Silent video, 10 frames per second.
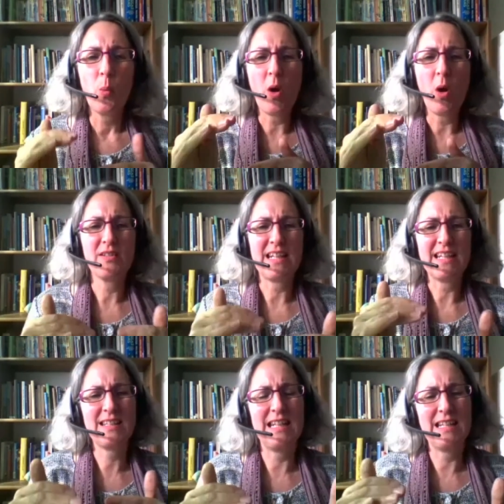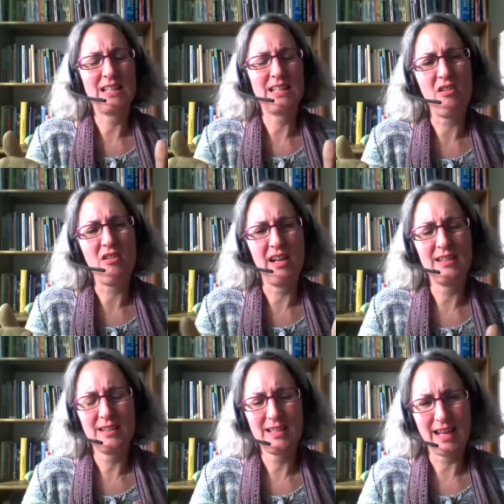our destinies are
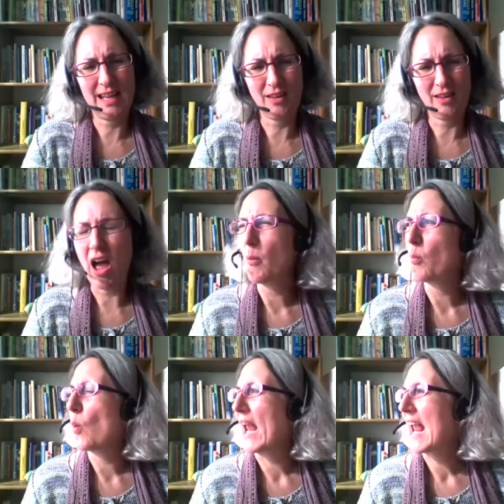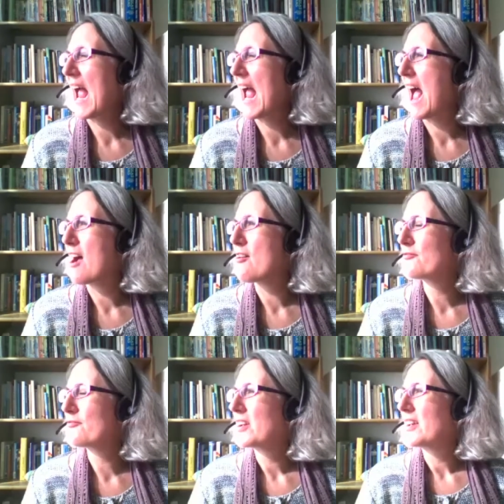tied together, and we
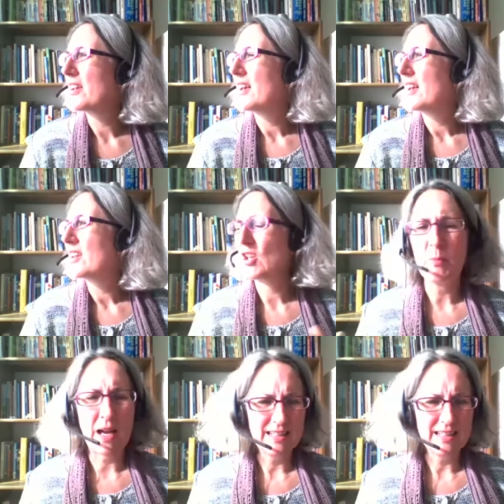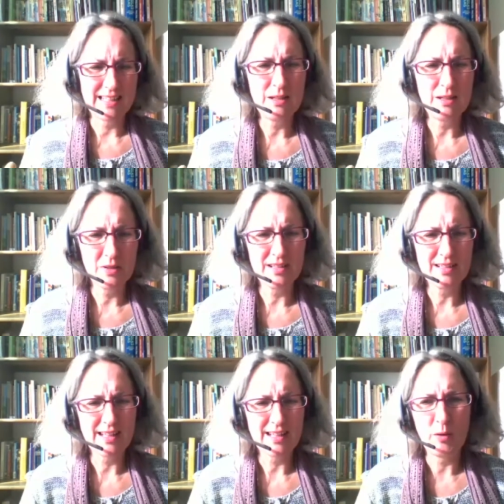have humanity. When
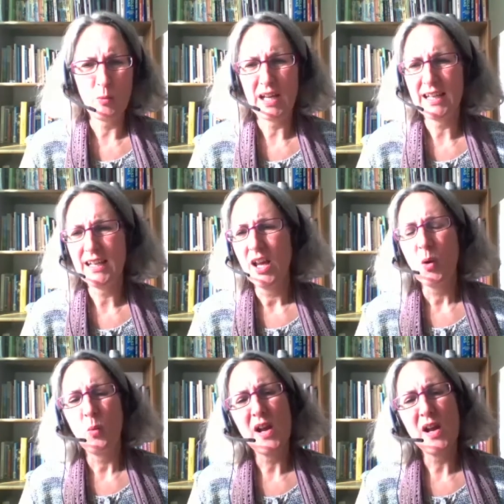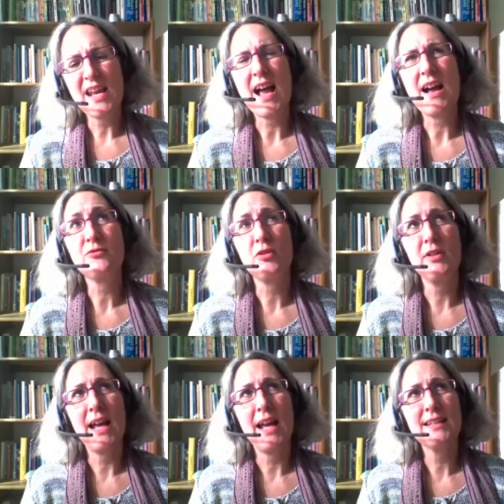I say we have
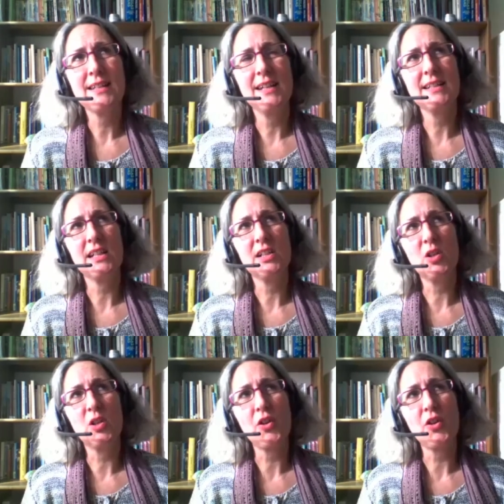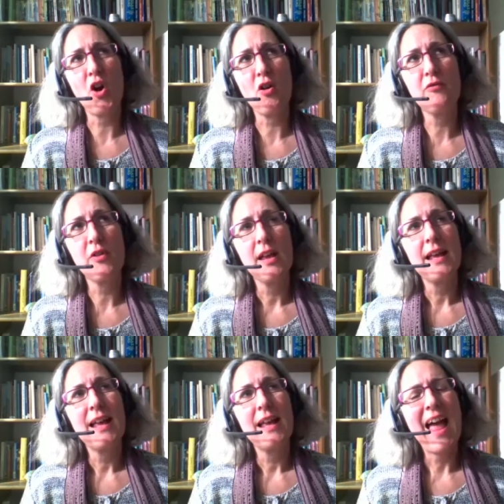created a lot of
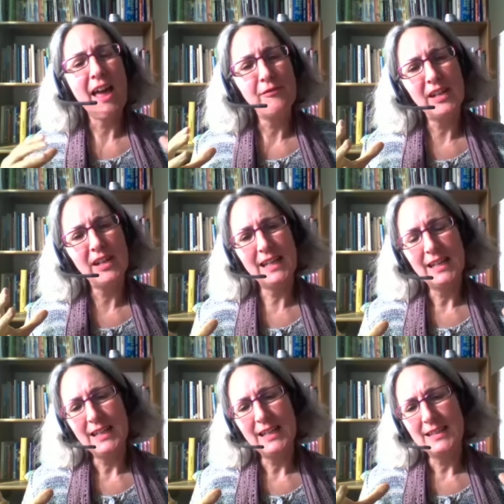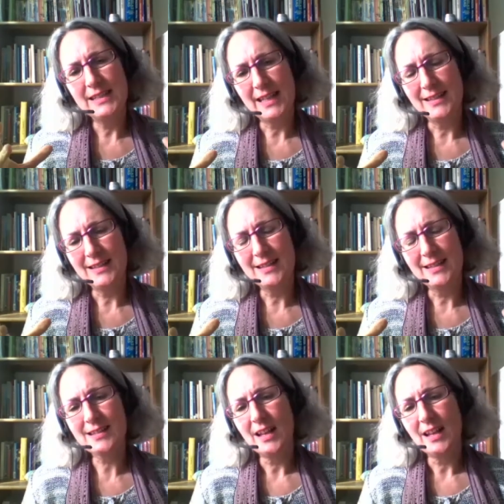heavy,
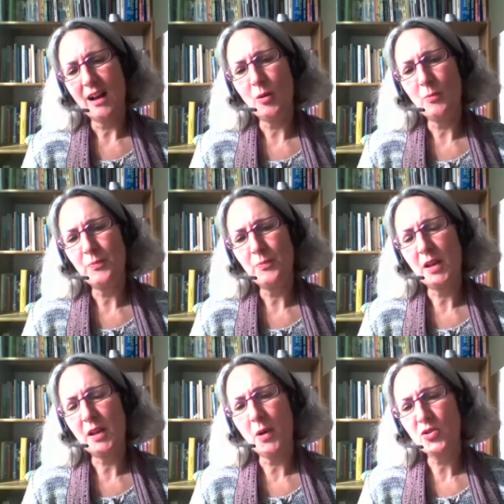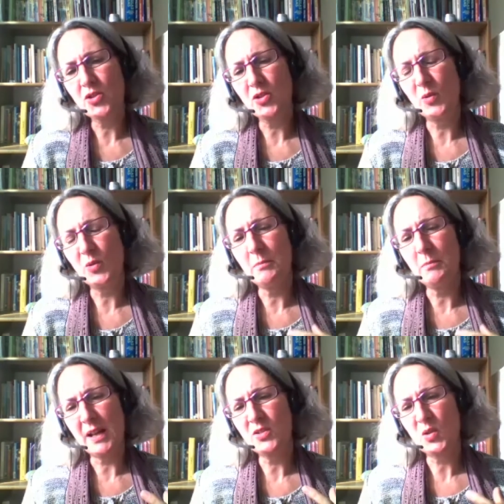dense, emotional
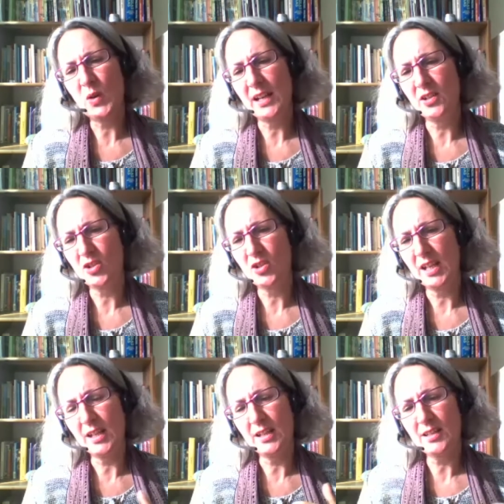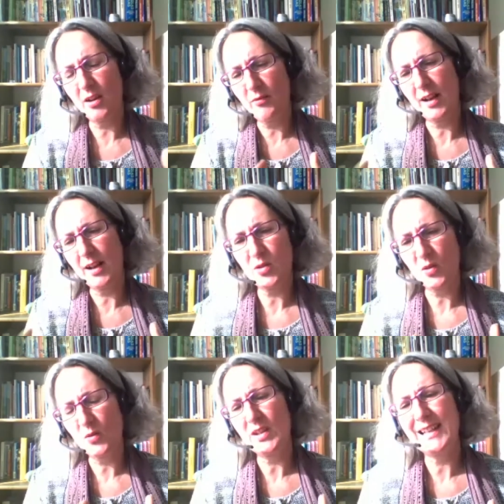and mental energies around
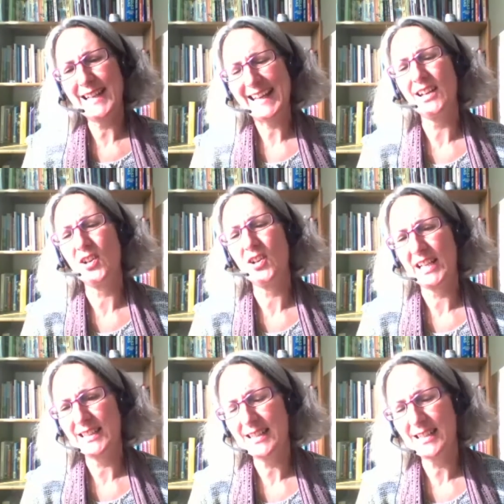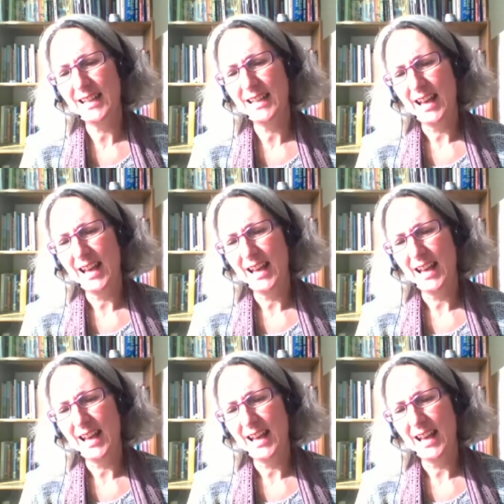on the ley lines